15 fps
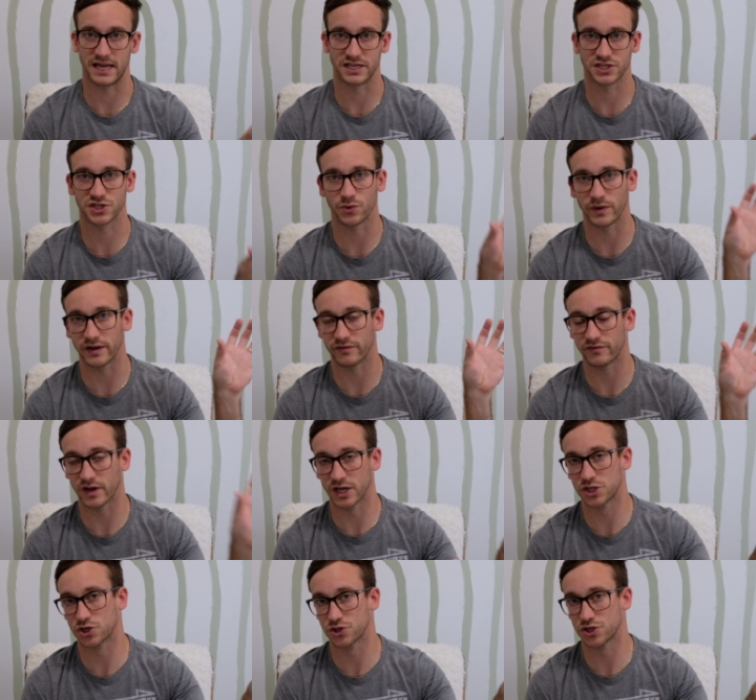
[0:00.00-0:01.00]
So we have
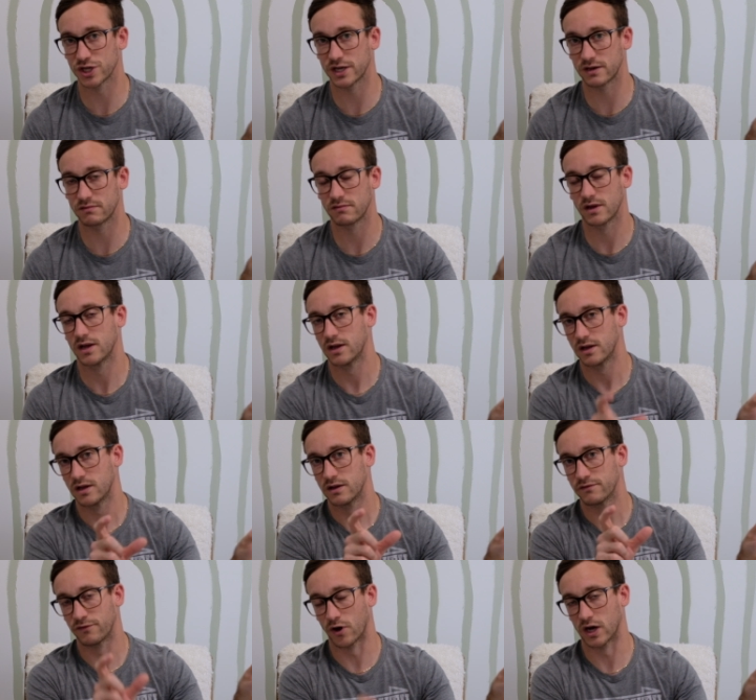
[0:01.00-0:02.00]
nitrogen,
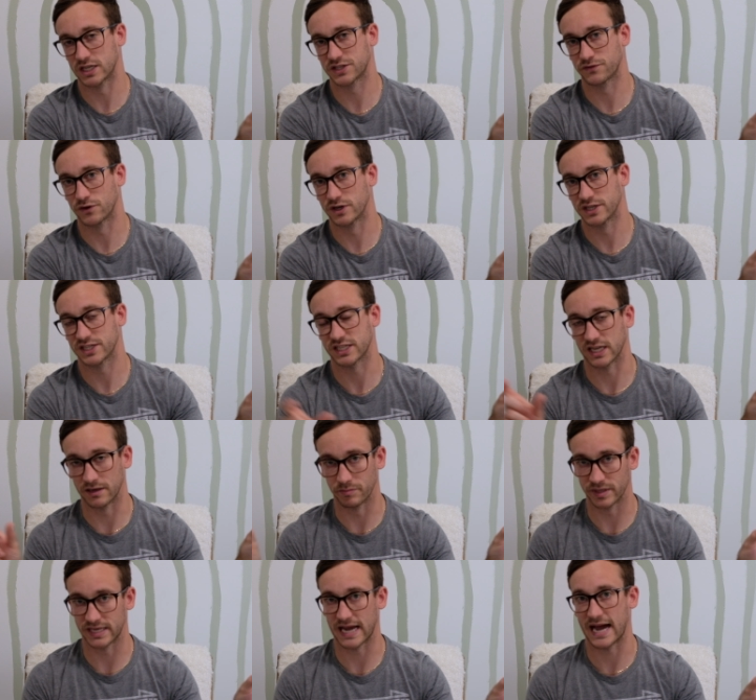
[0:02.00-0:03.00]
phosphorus, and
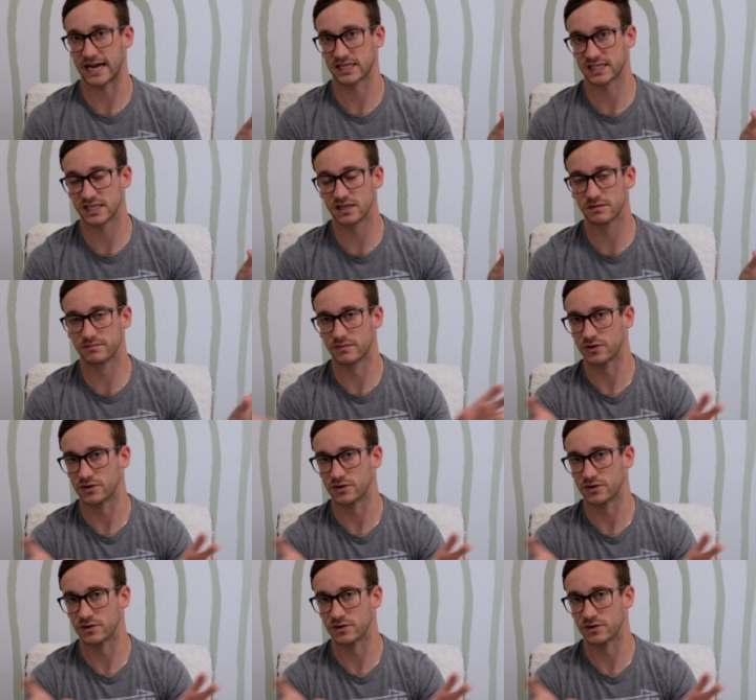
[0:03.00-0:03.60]
potassium.